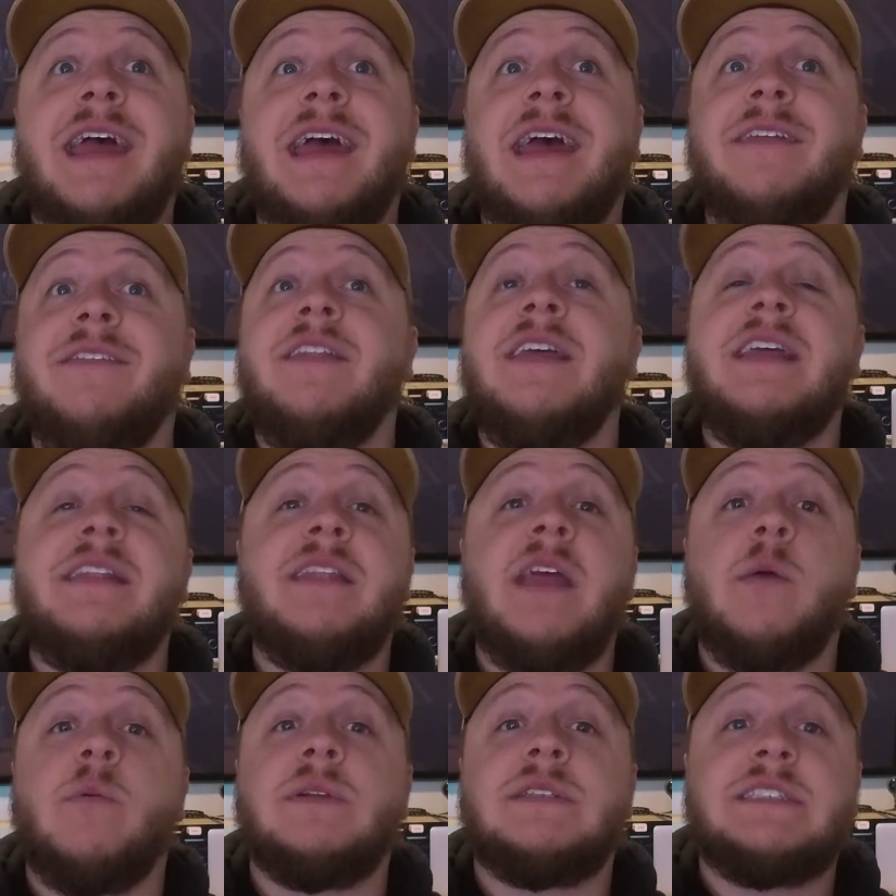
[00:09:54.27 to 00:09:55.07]
And then
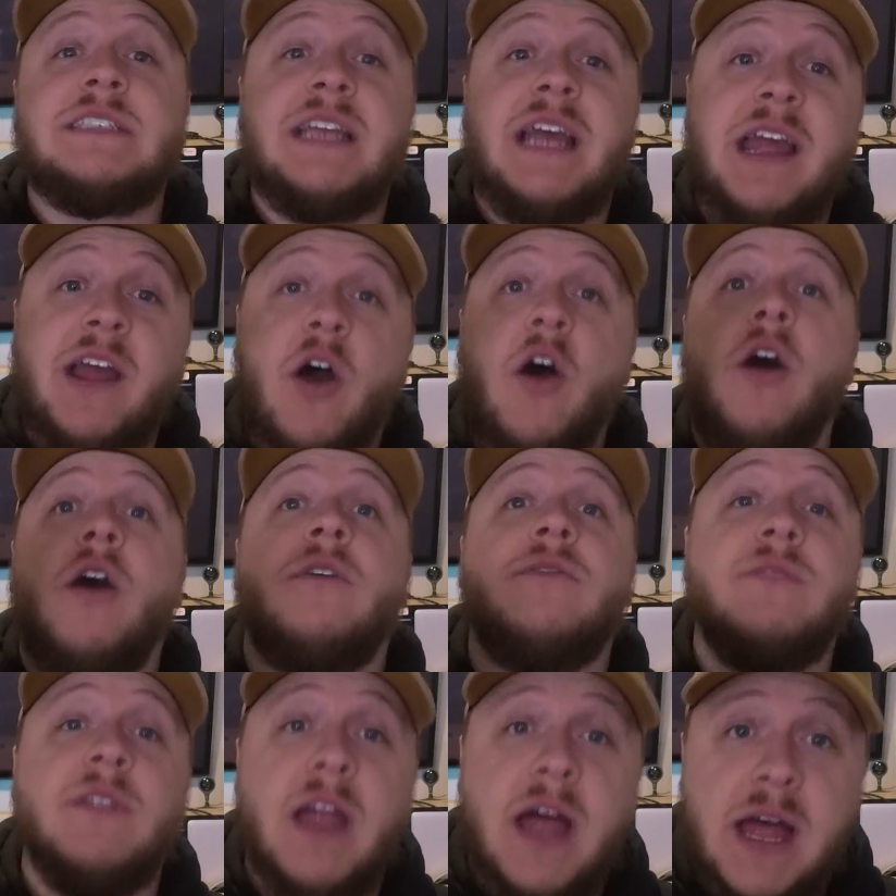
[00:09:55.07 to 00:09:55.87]
they would say
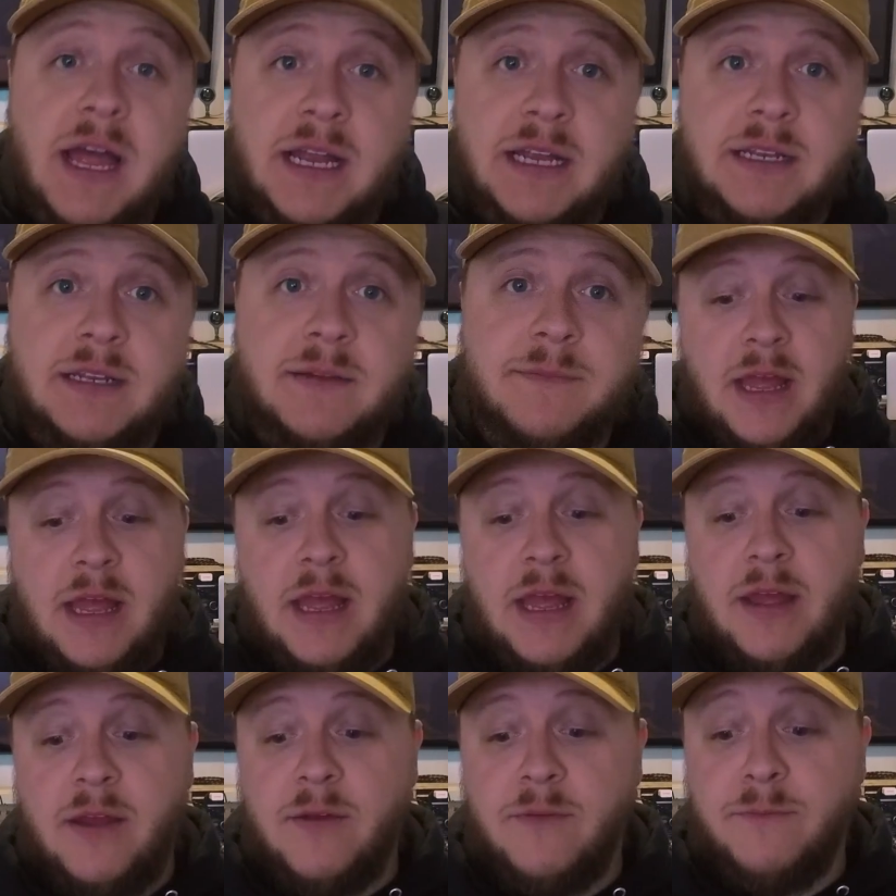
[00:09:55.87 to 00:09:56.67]
offline.
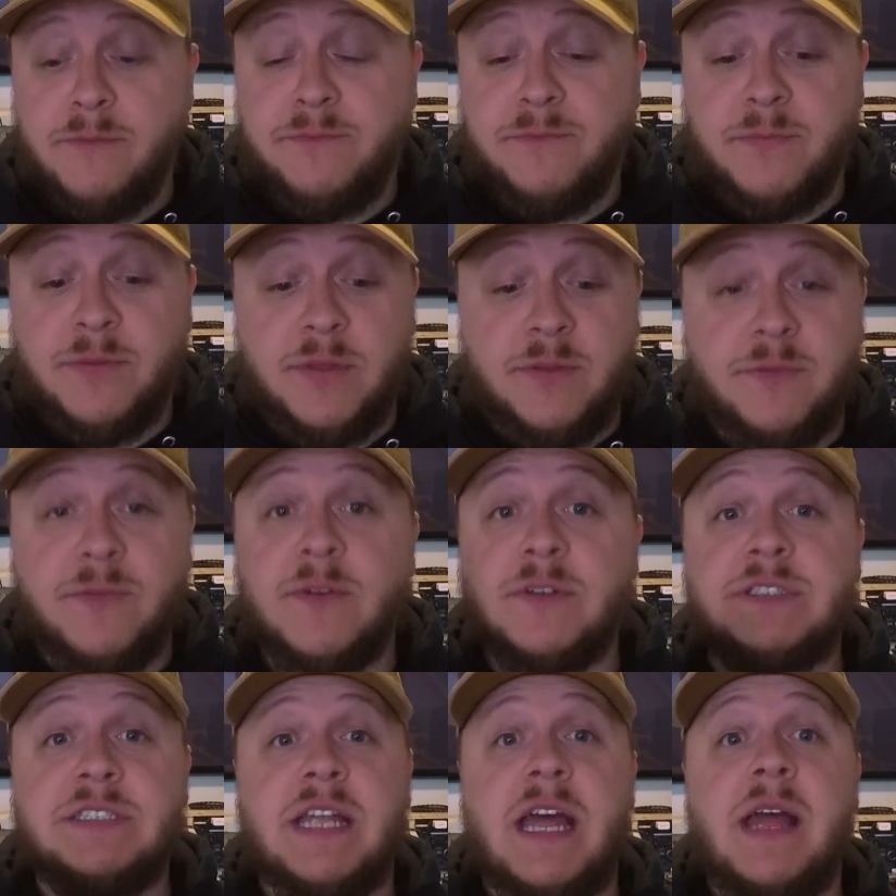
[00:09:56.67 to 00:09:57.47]
For the
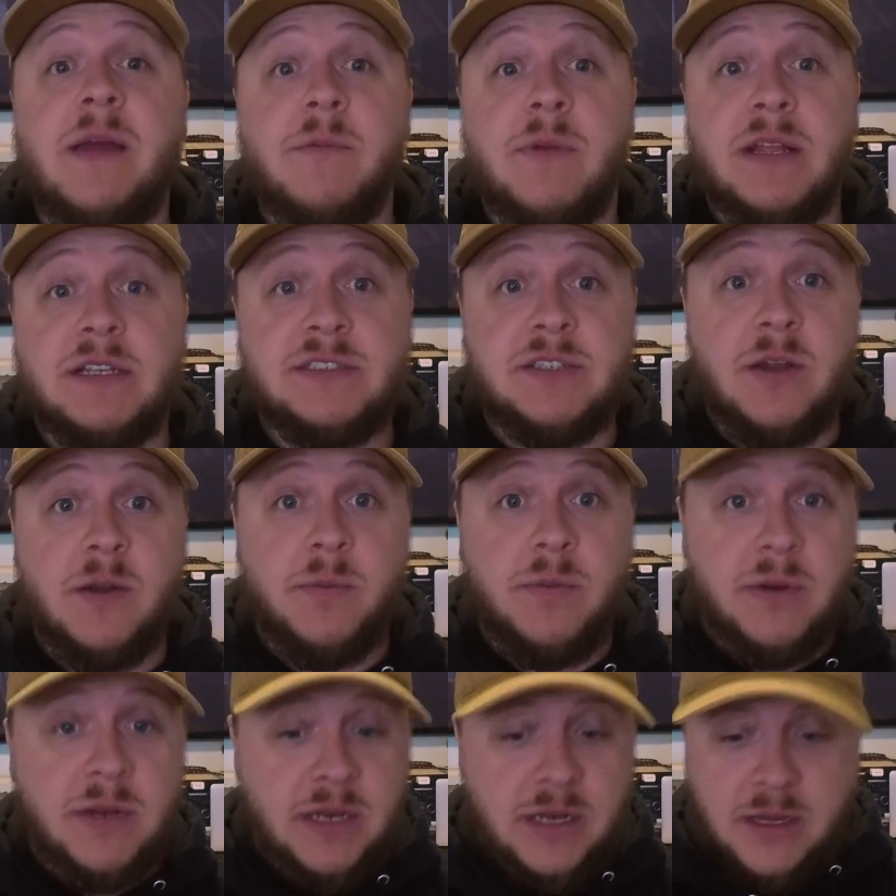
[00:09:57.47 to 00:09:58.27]
first time when I
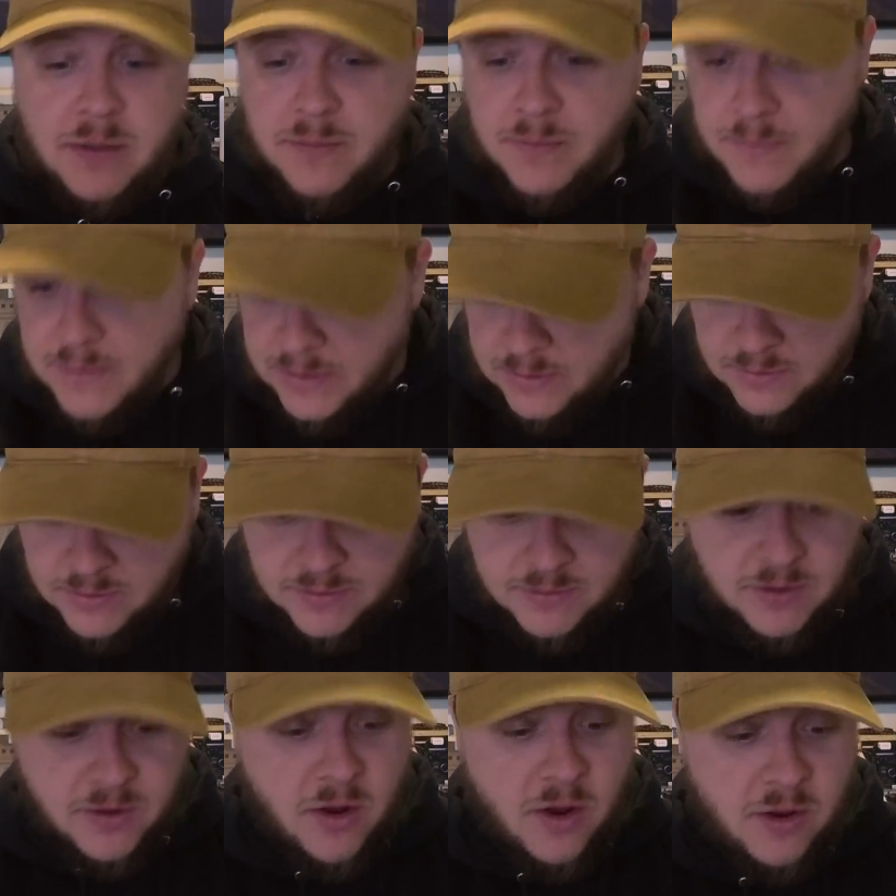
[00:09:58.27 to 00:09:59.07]
started putting it up, I'm like,
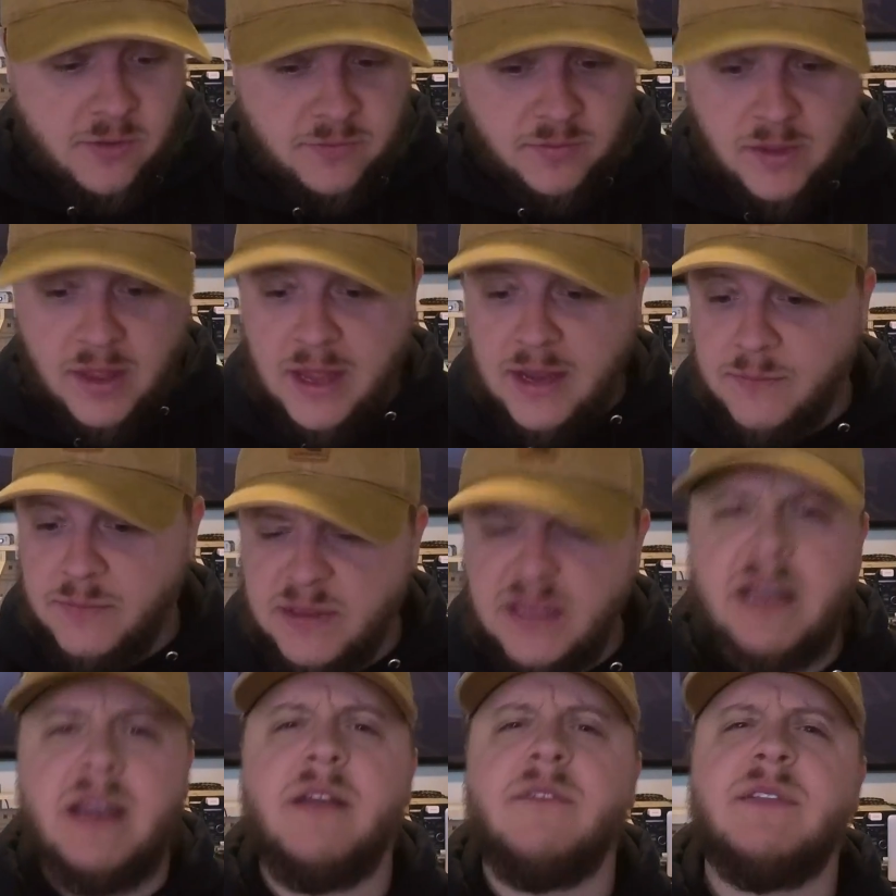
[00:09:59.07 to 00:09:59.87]
they're offline, but
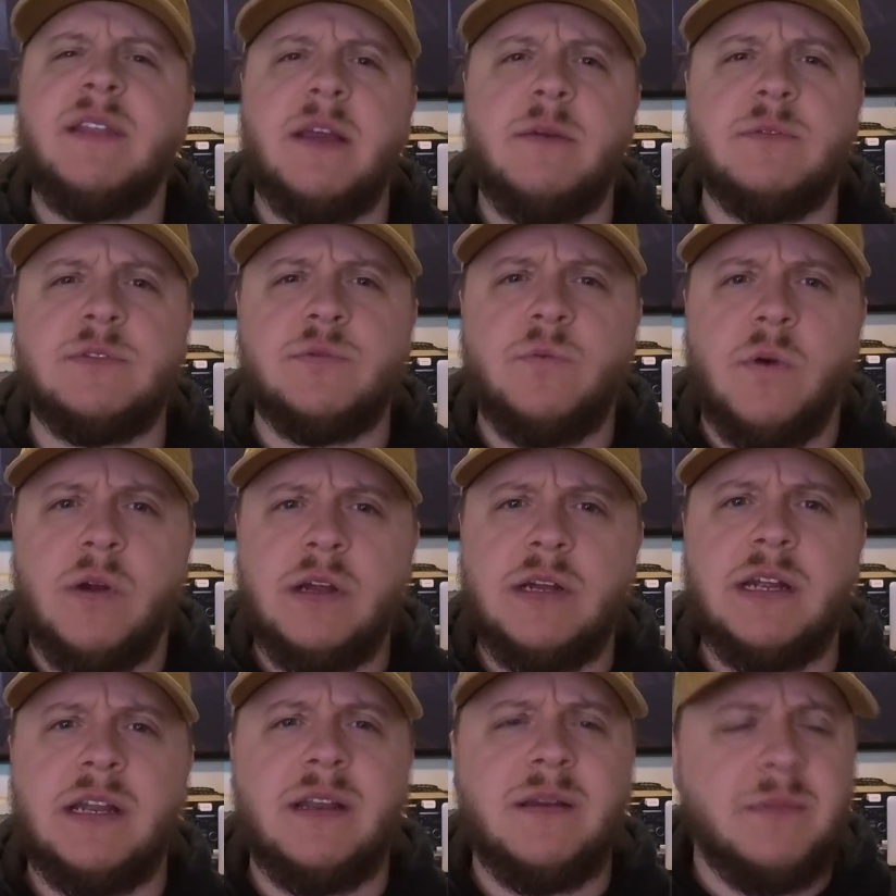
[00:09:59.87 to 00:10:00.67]
then everything was
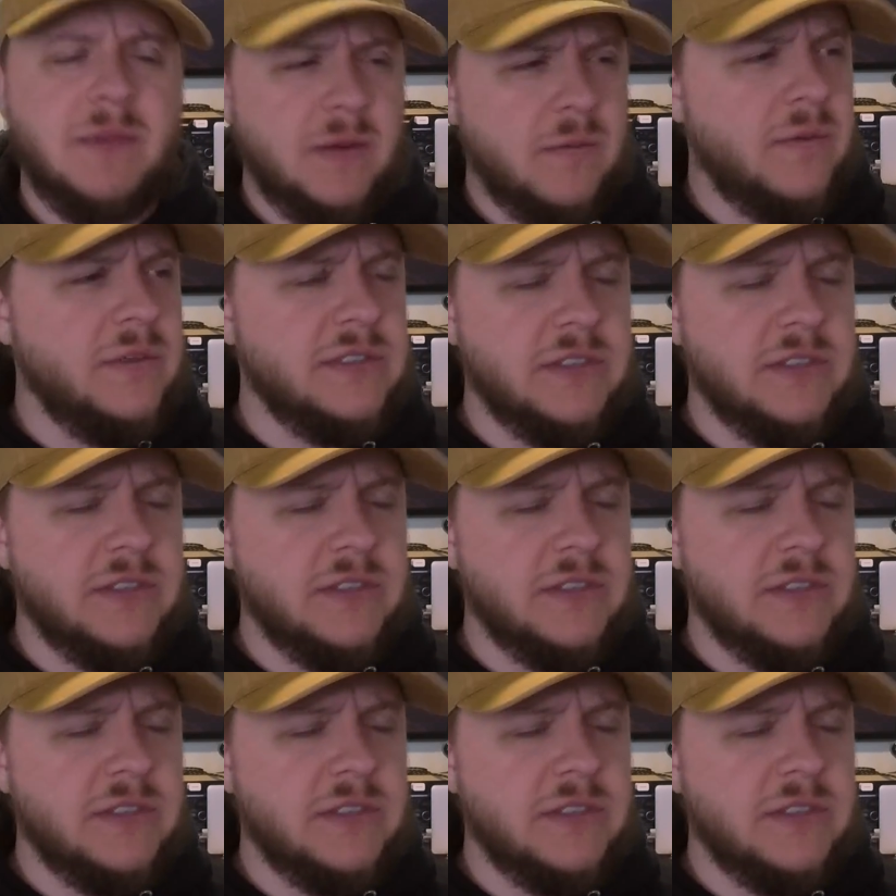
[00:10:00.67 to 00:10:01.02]
working. And I'm like, what's